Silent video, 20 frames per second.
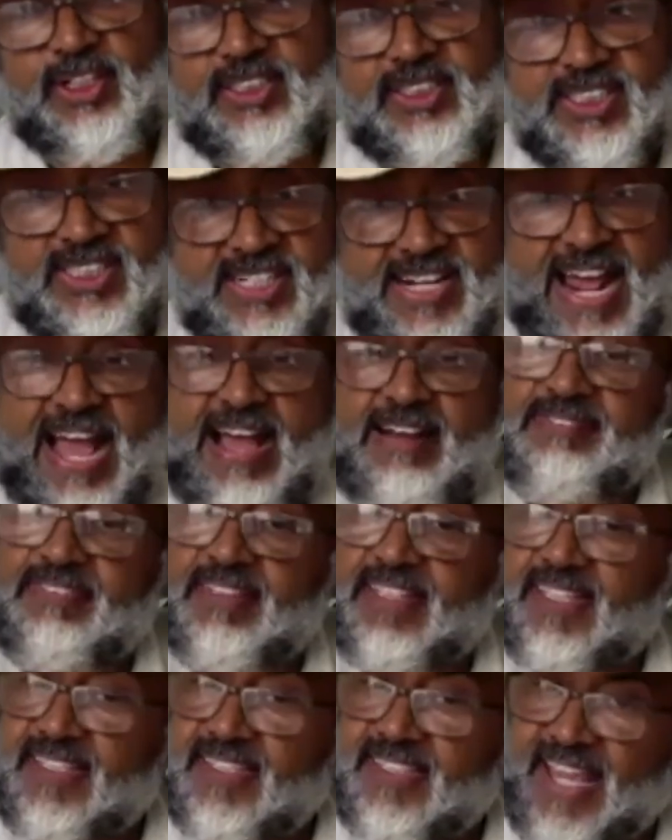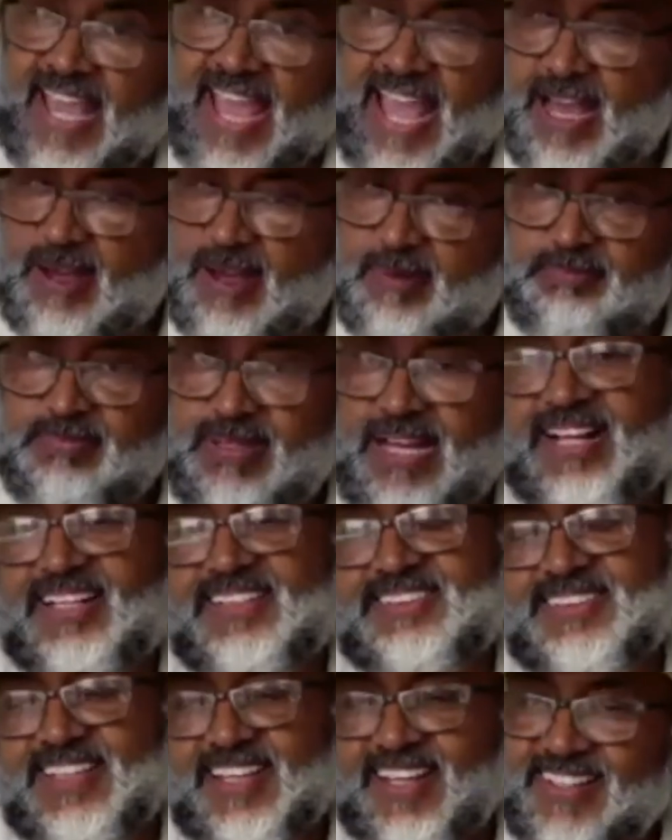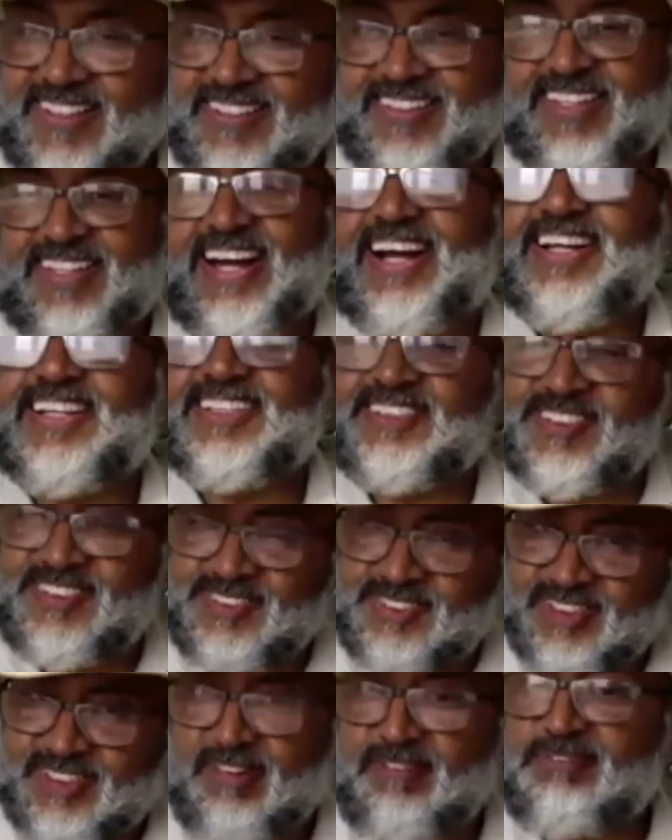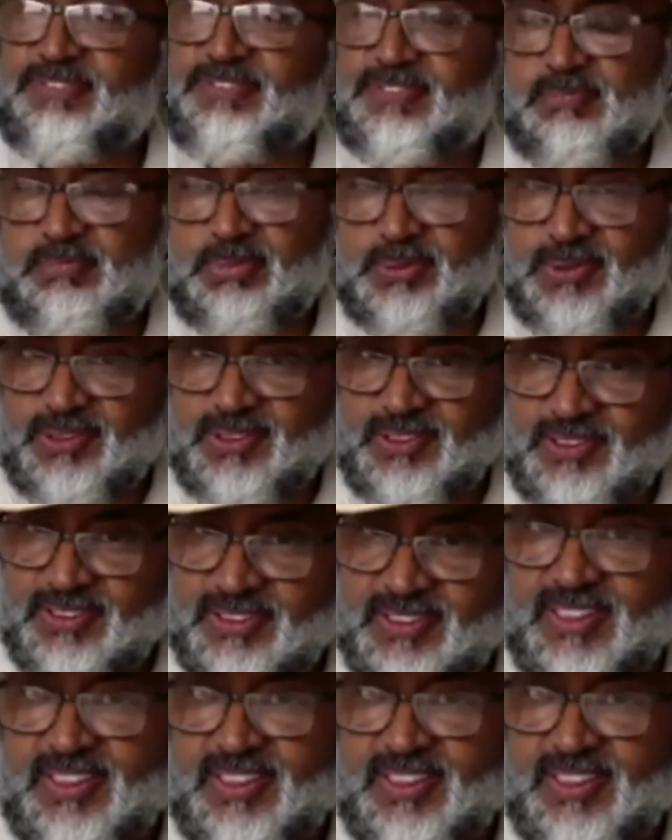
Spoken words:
traveling camp as a nice, comfortable